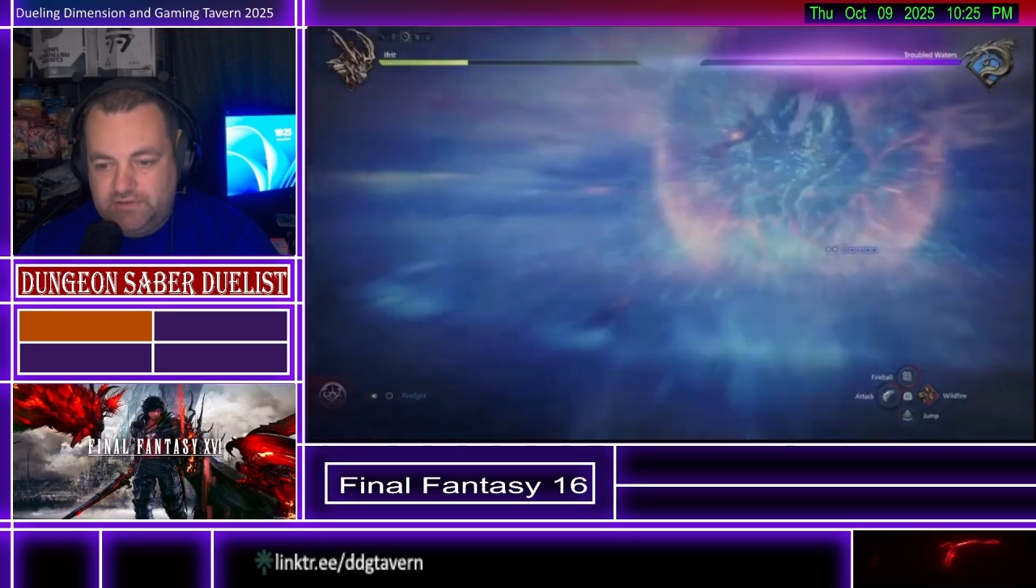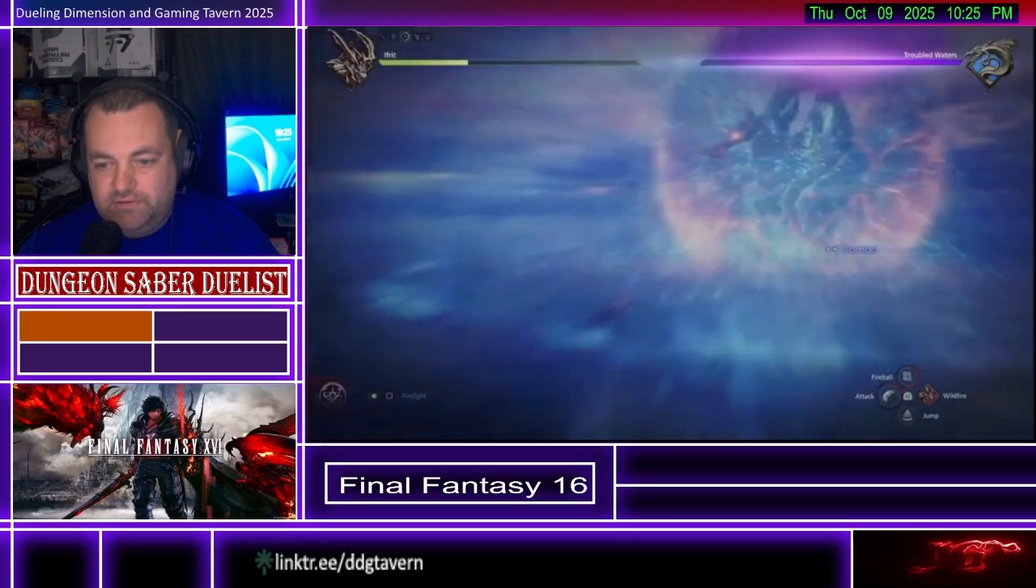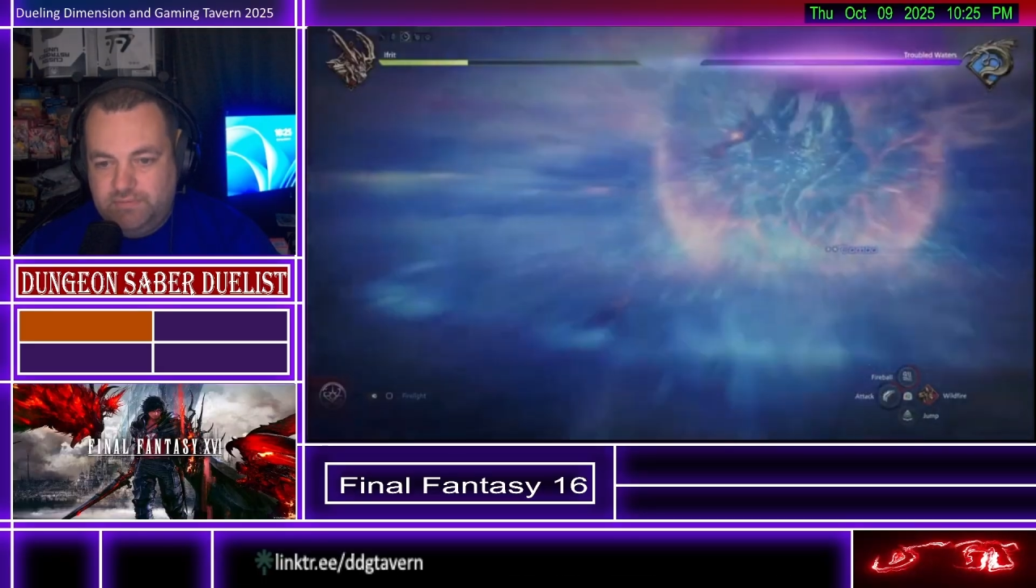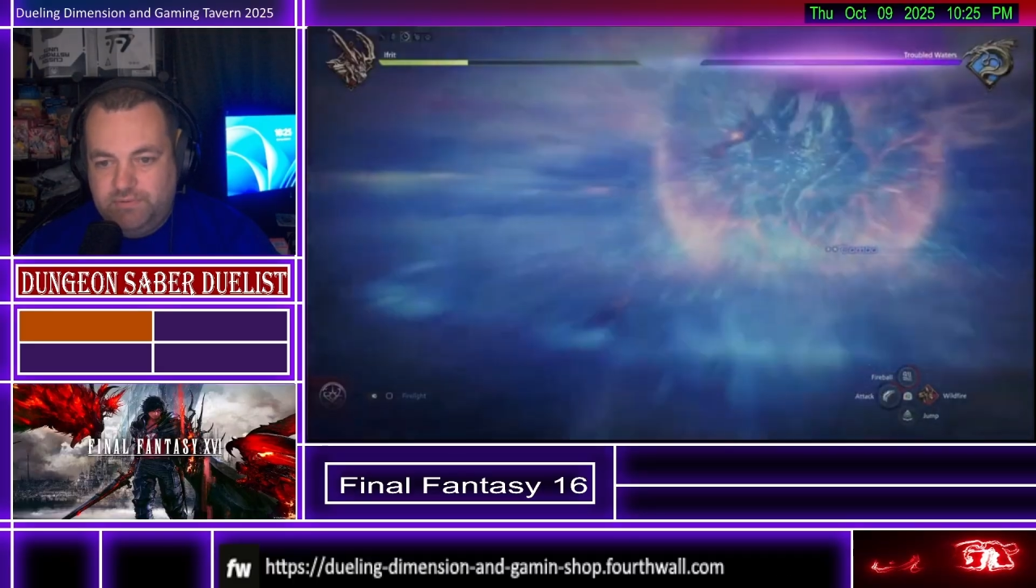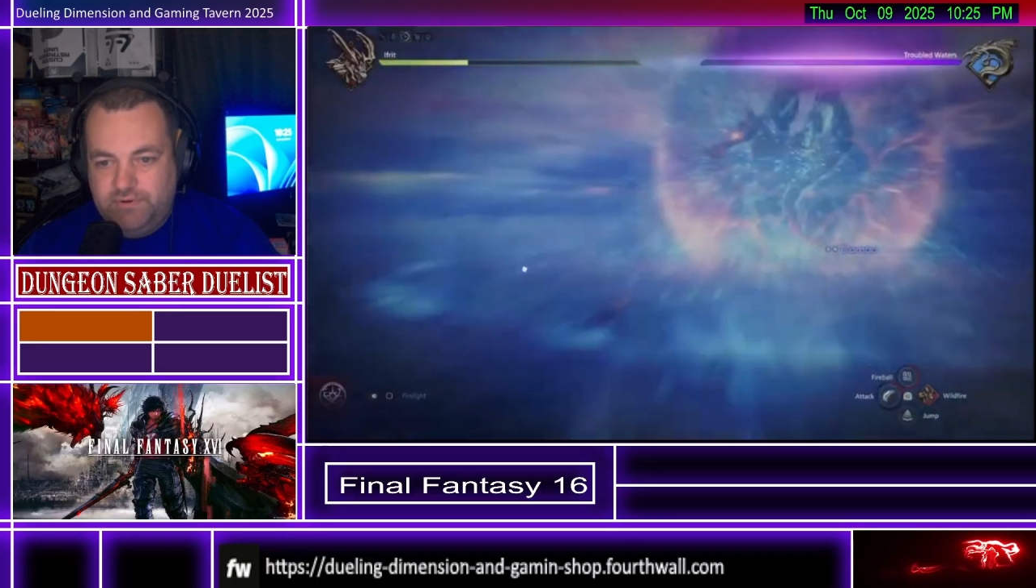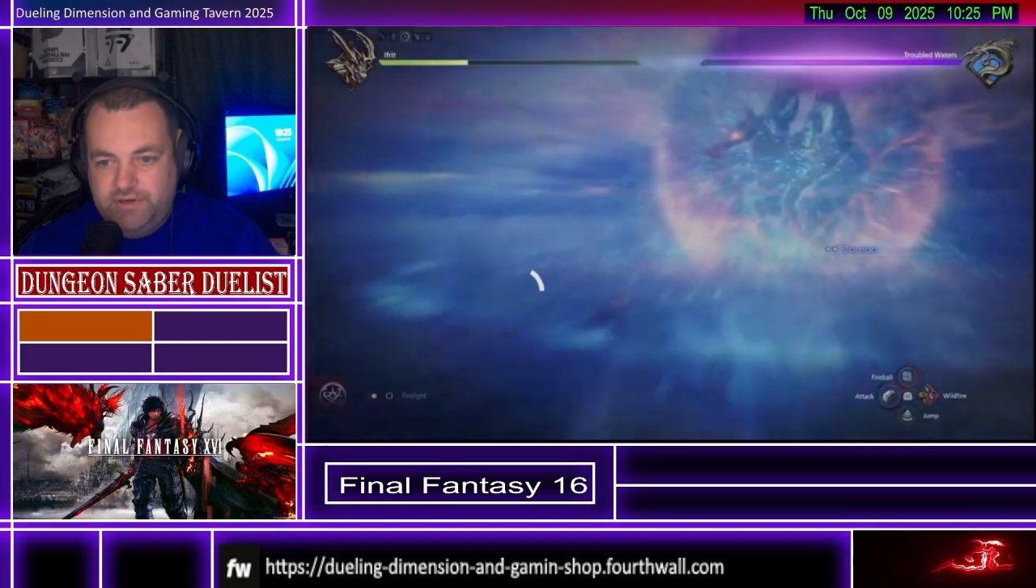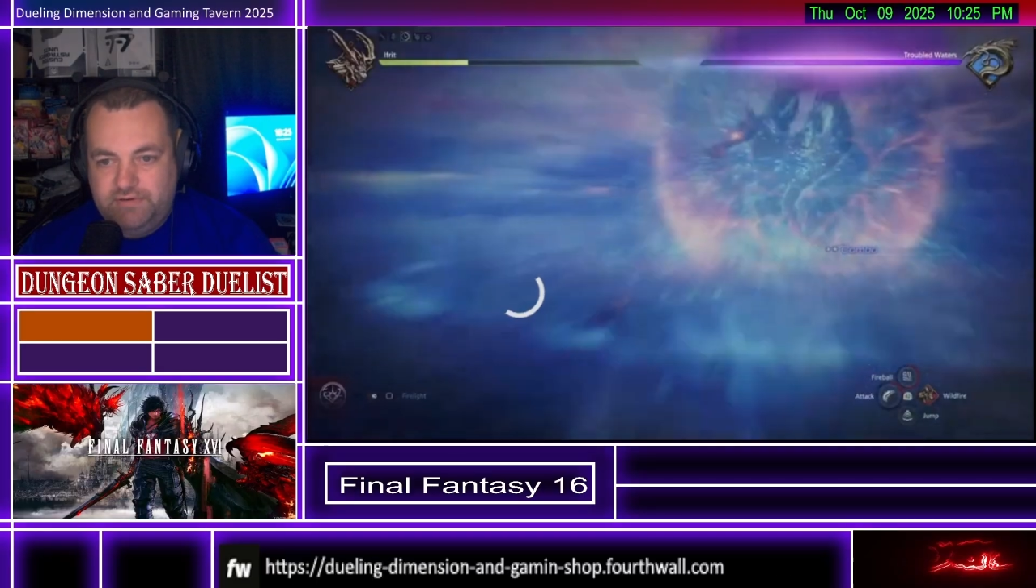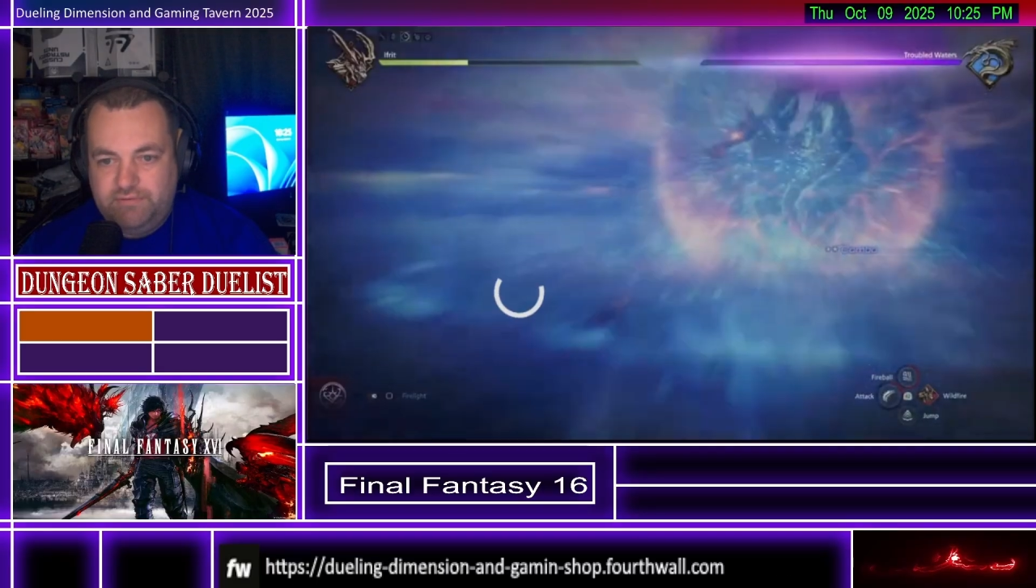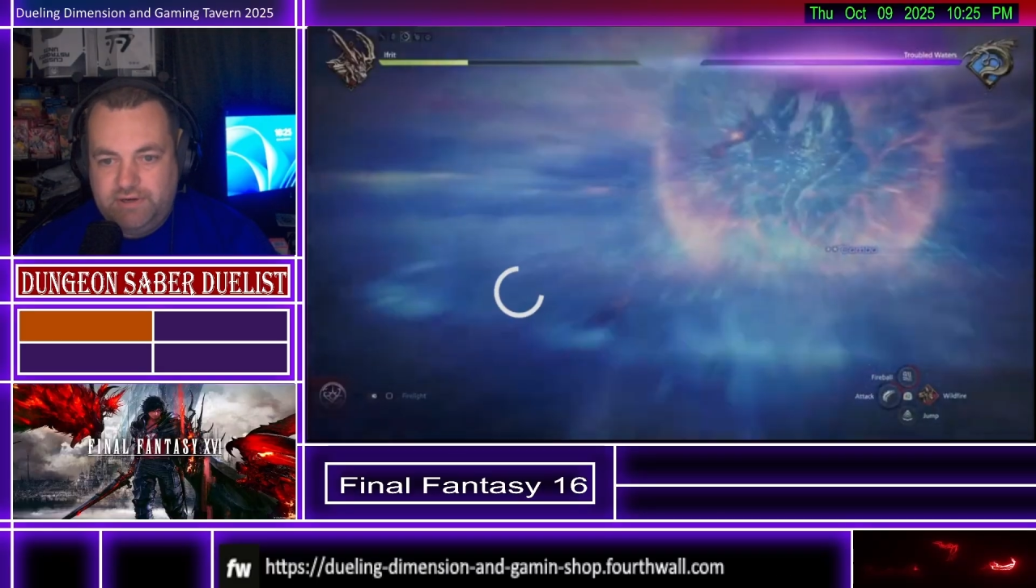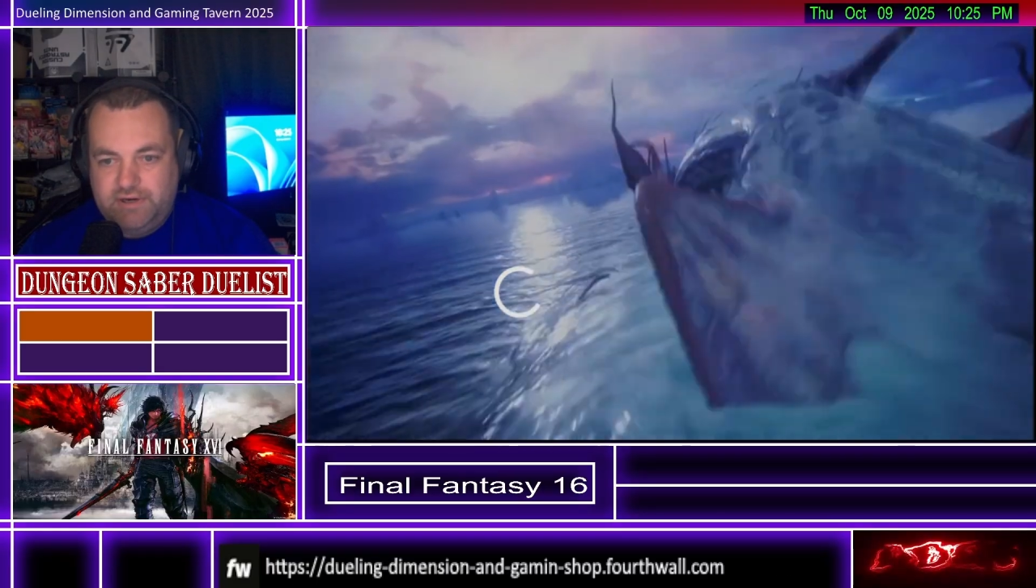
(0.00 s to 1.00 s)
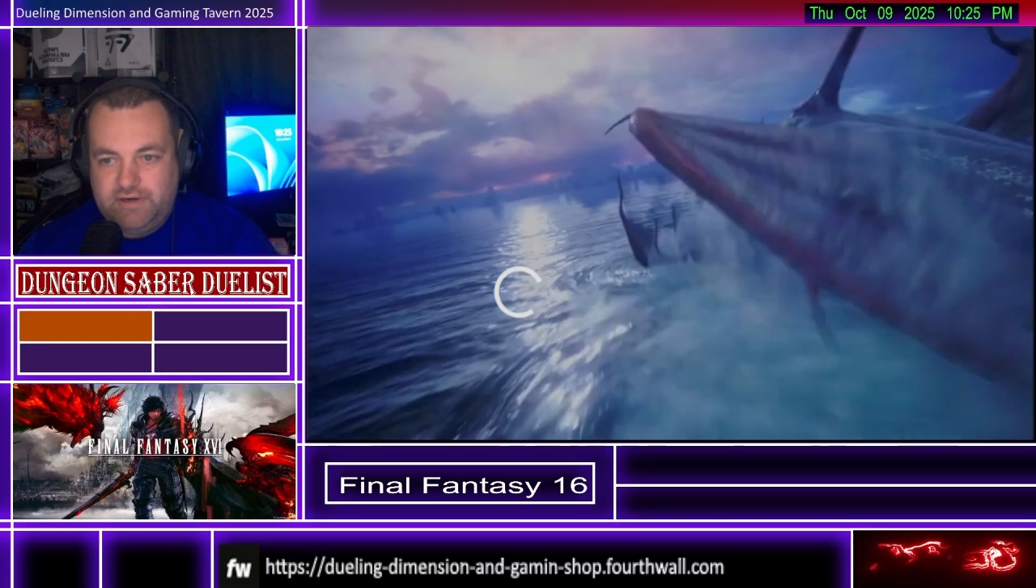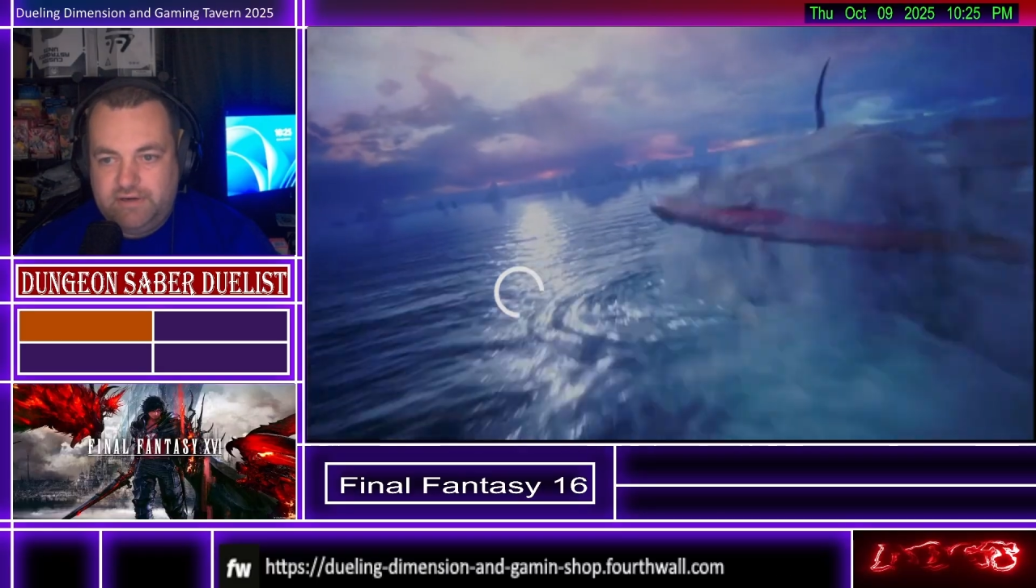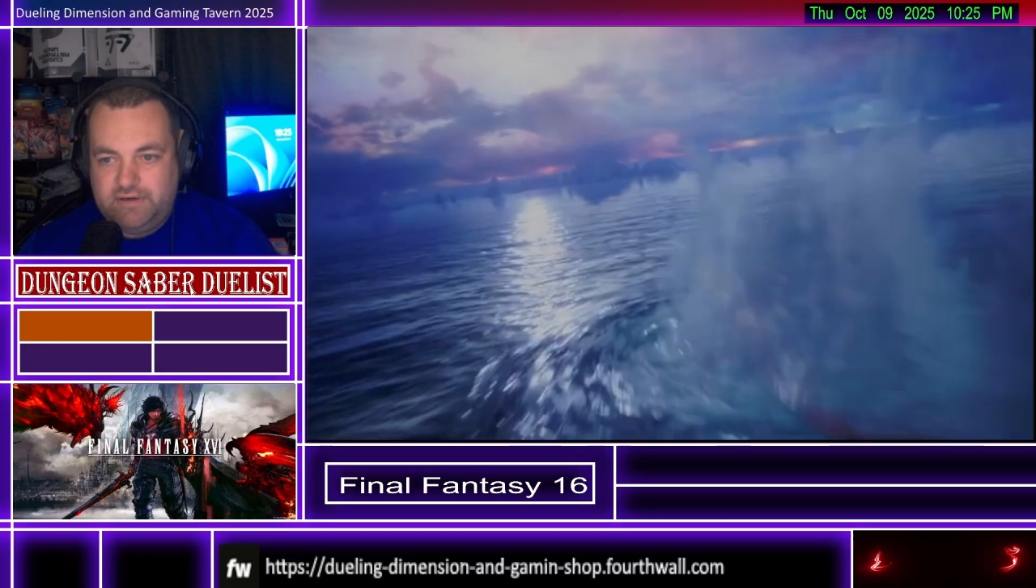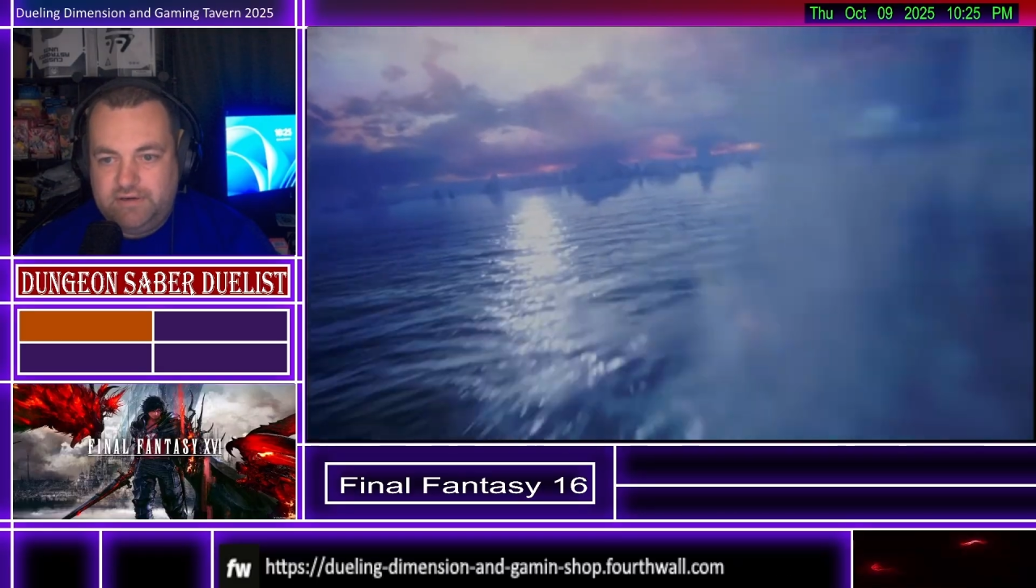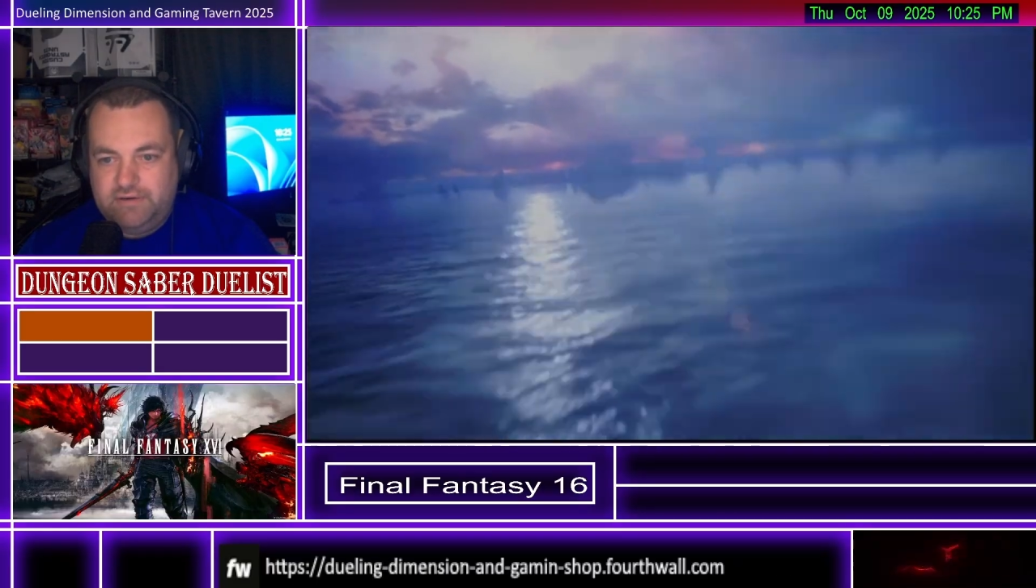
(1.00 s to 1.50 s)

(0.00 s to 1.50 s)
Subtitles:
to a point where